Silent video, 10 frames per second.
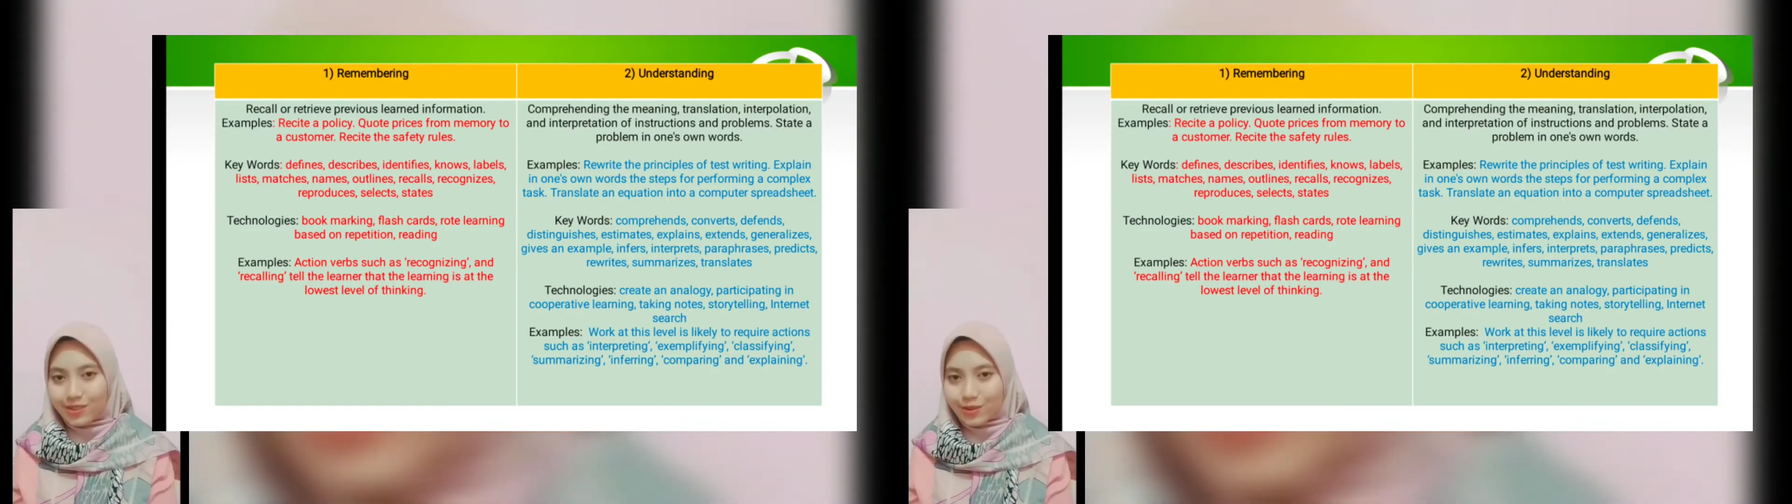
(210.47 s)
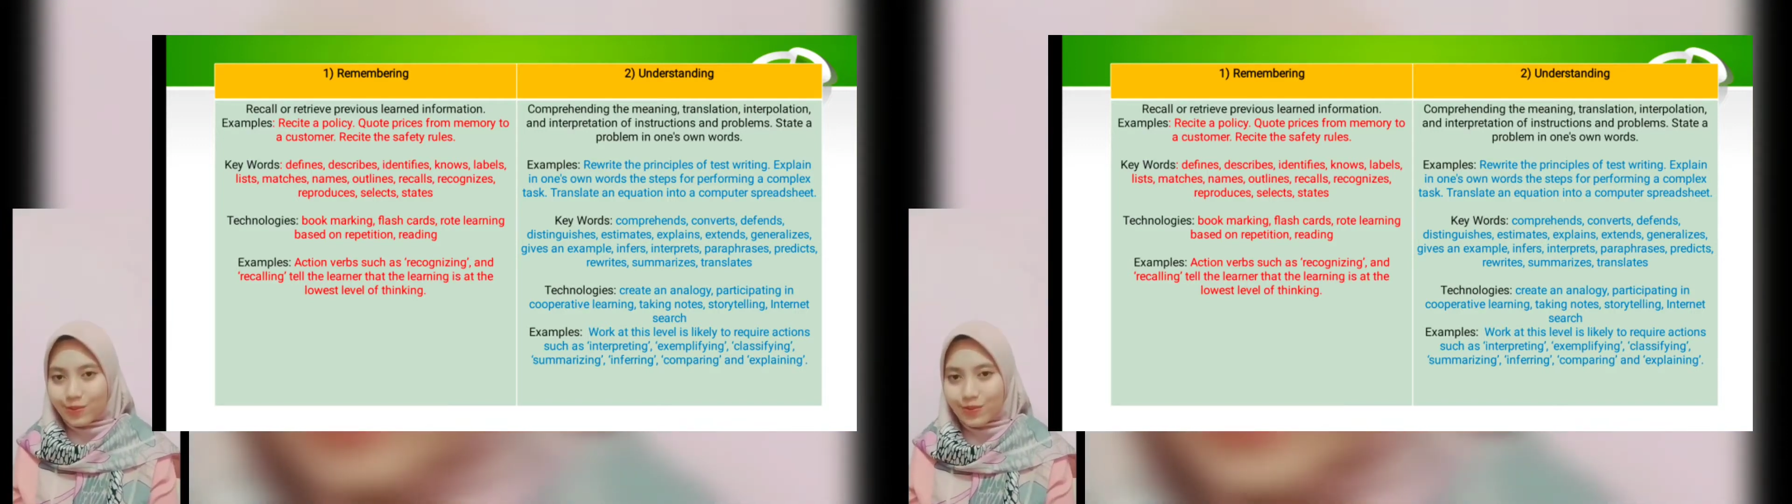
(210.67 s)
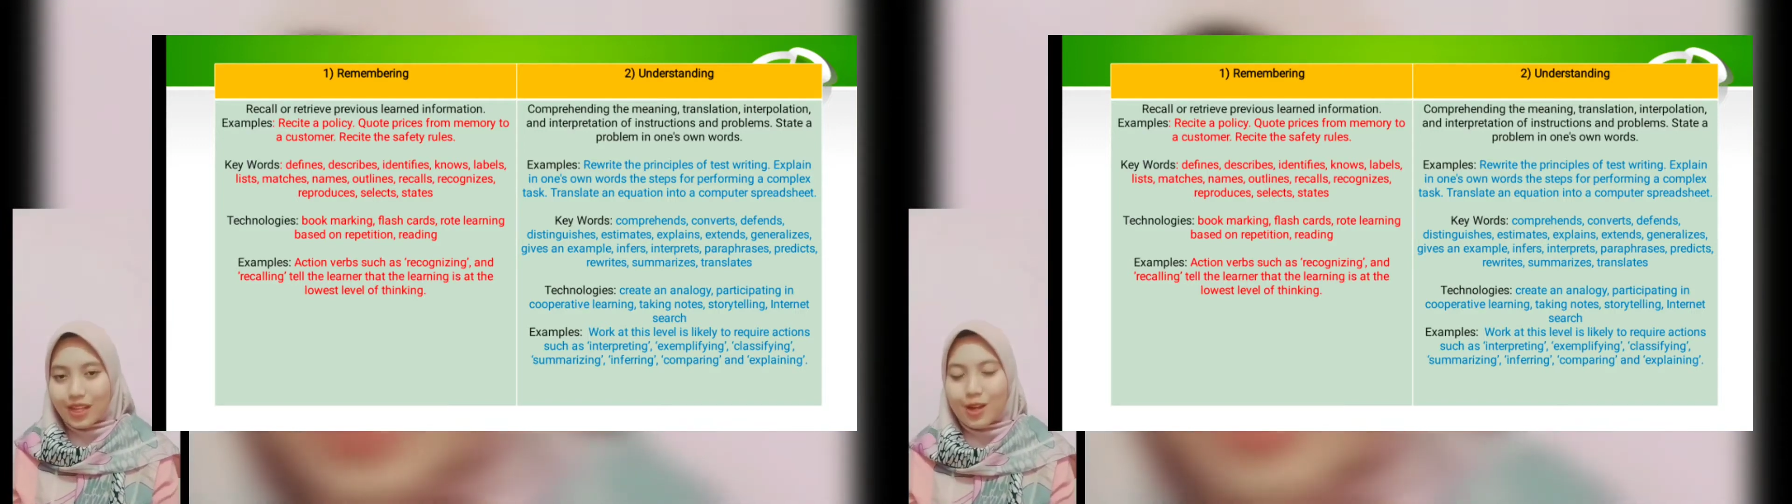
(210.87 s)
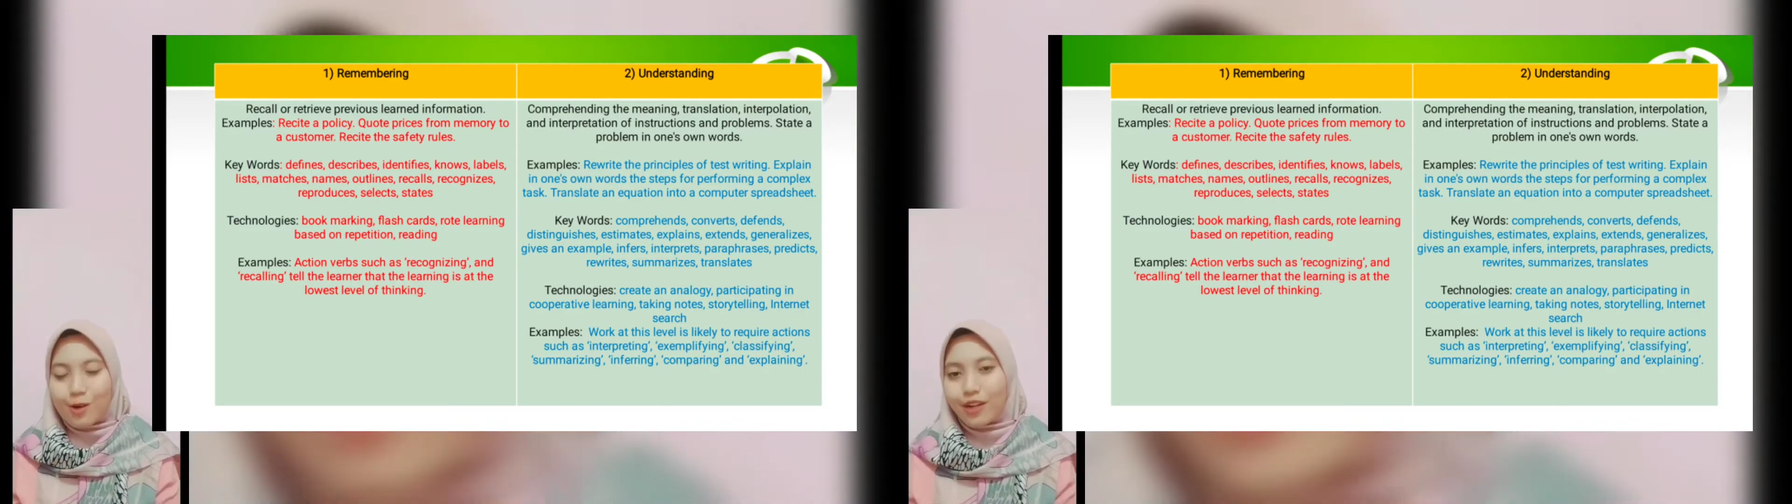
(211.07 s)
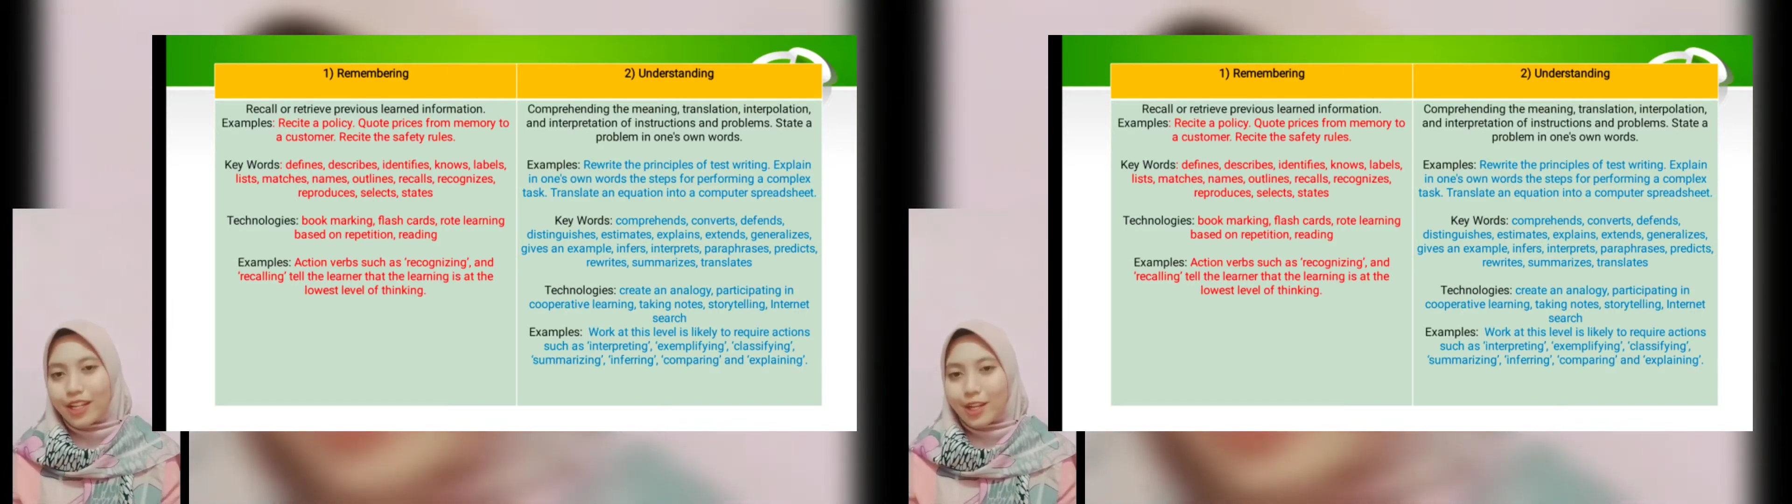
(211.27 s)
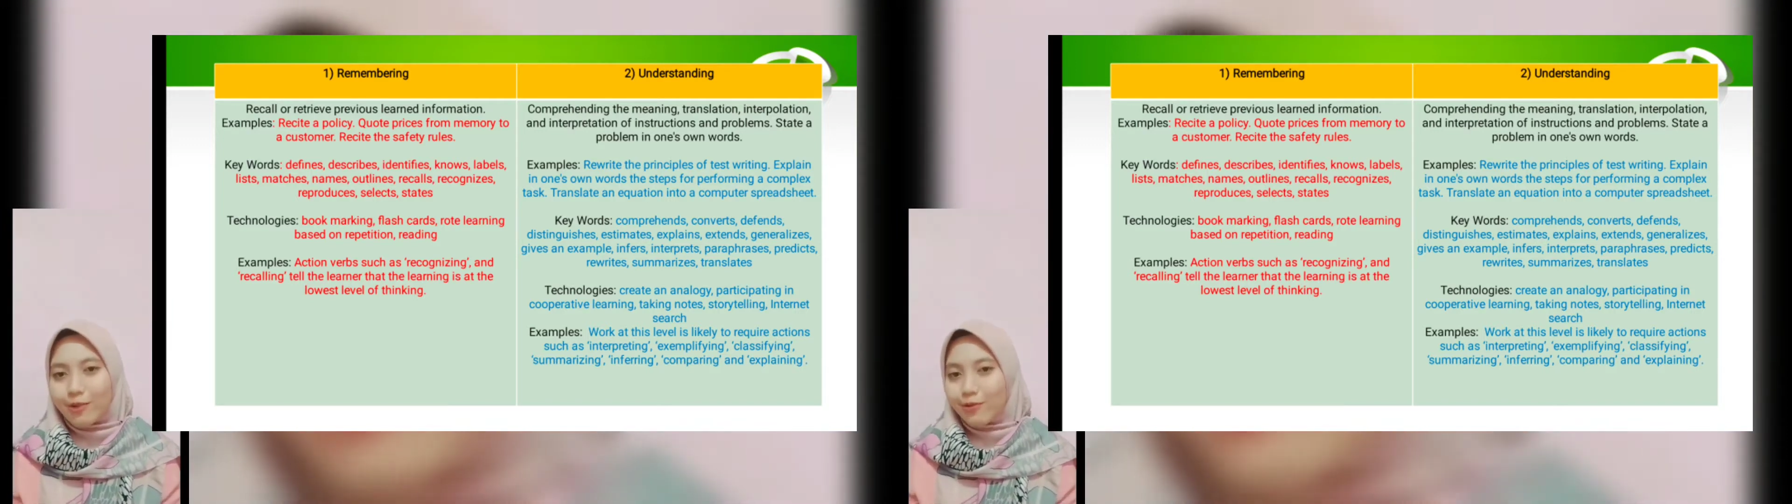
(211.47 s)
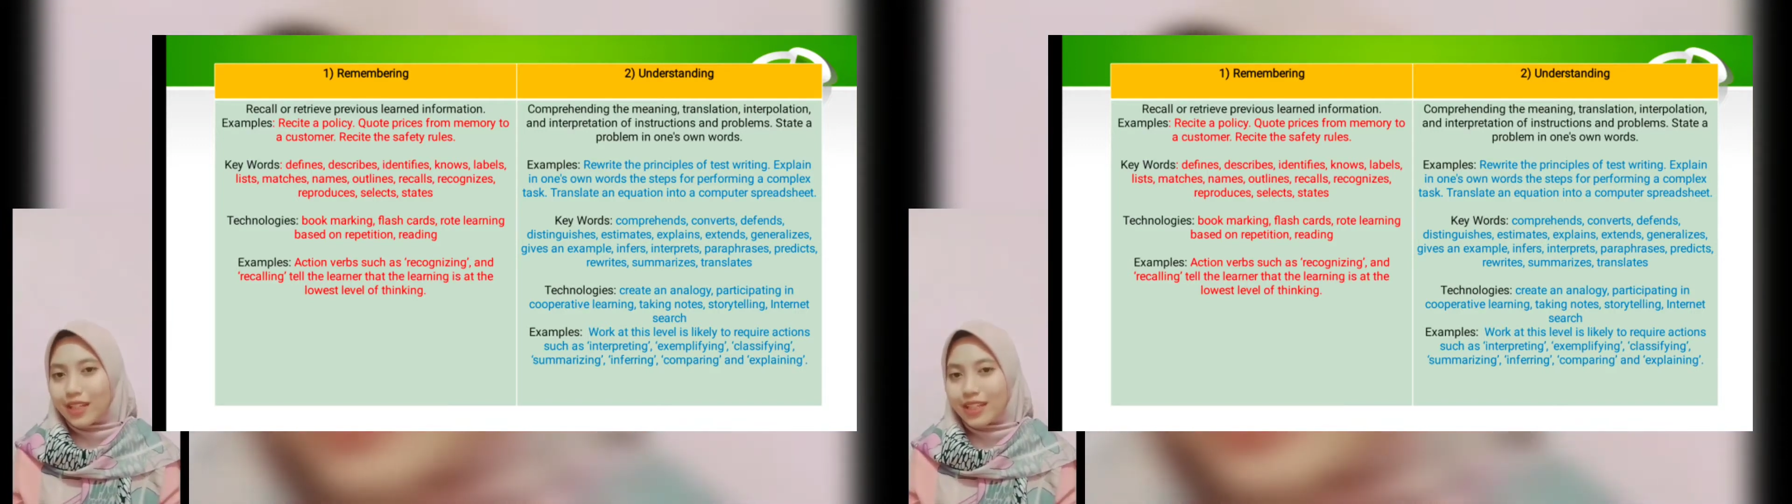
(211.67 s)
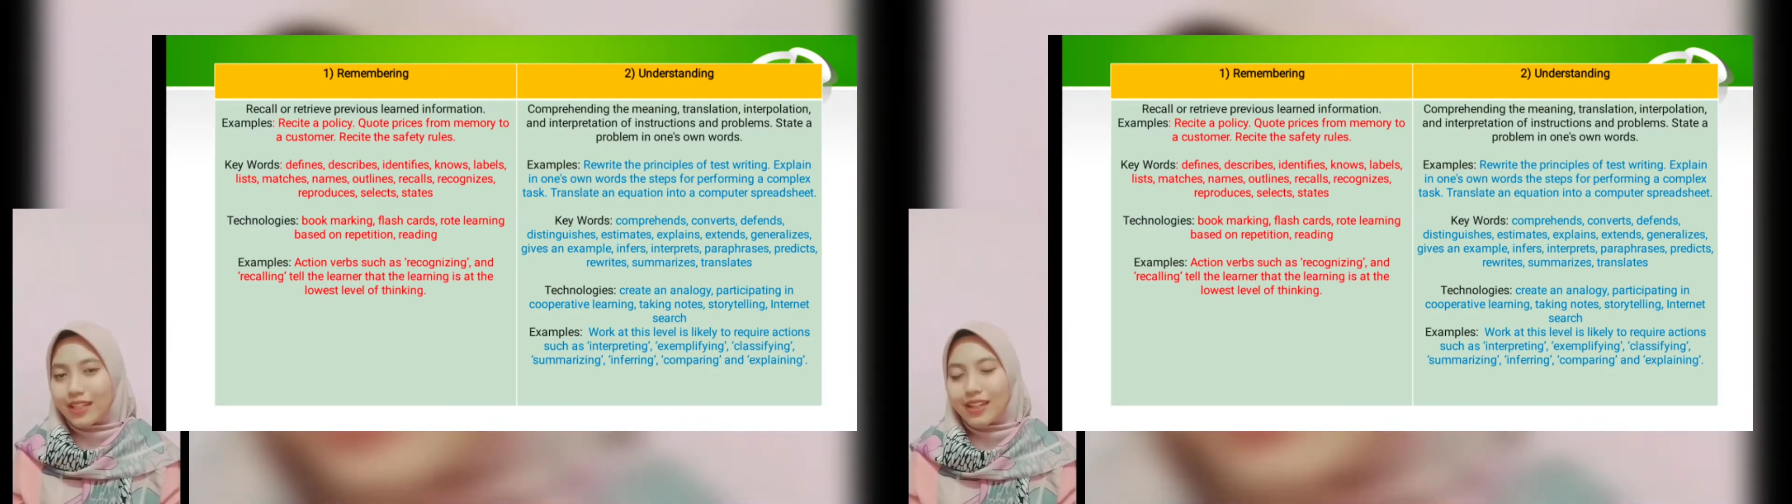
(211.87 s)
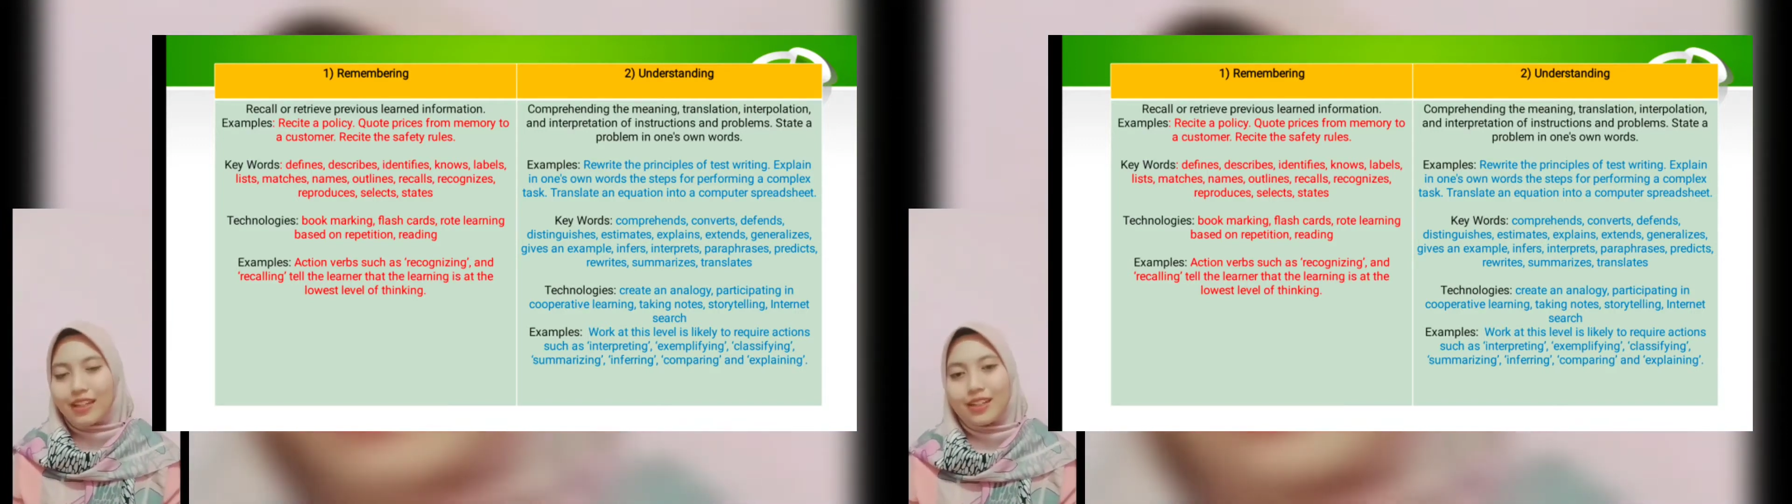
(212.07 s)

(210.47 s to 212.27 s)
So why not we